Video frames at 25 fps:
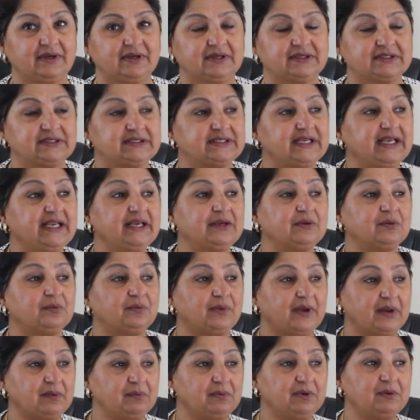See,
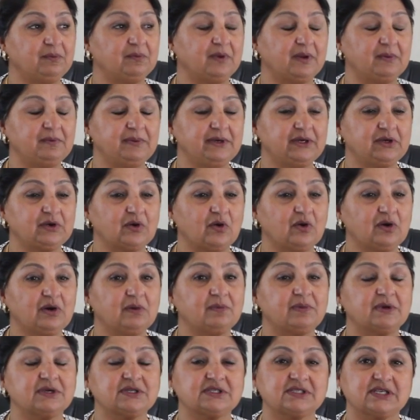when we talk
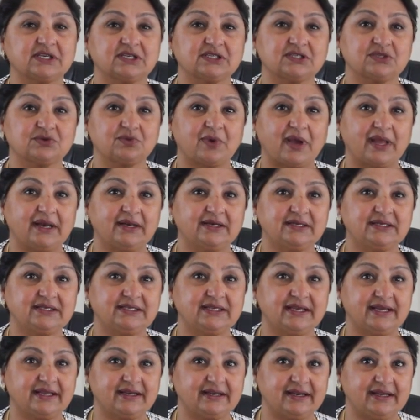about
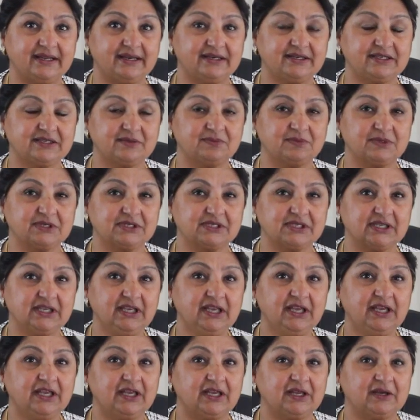sexuality and
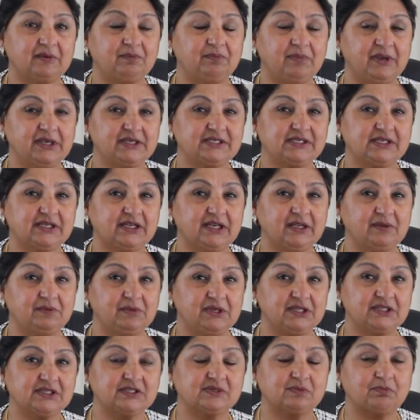intimacy, it basically
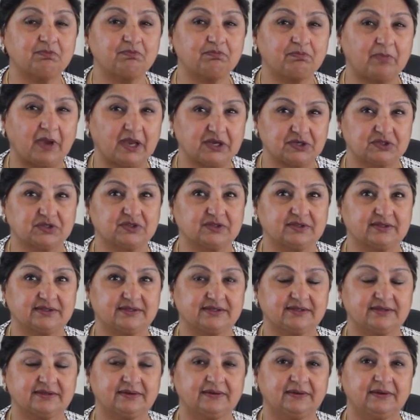means
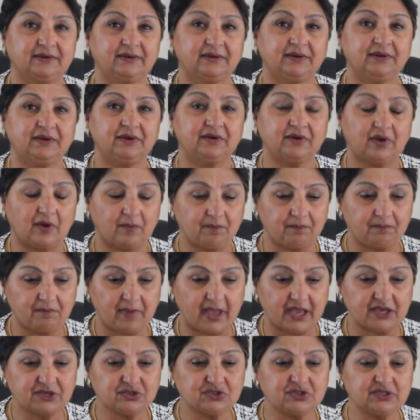passions. Now,
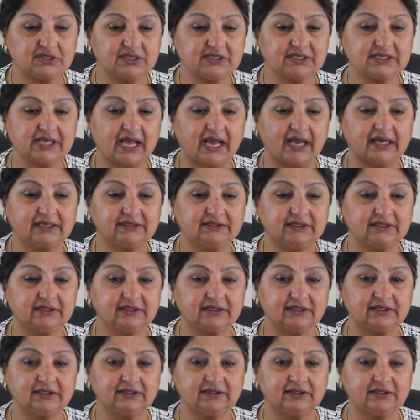passions either
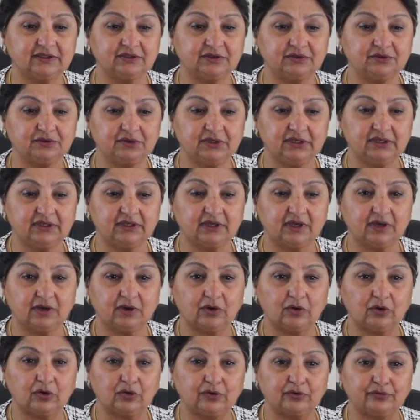in the
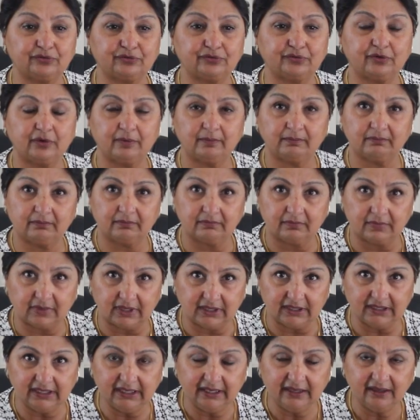arena of
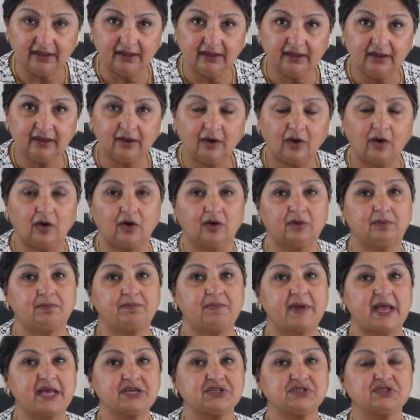money or
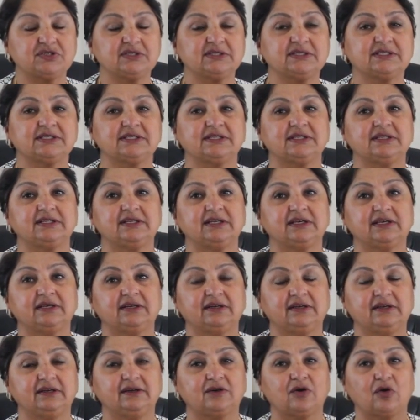passions in the
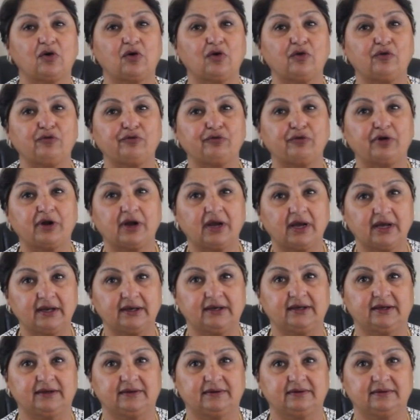arena of
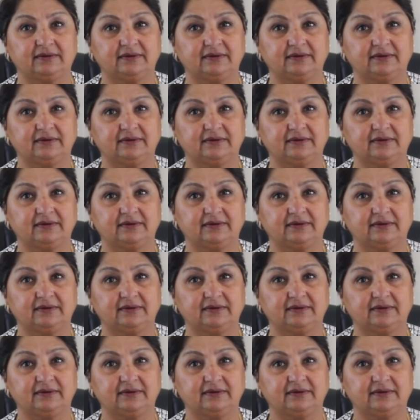honey.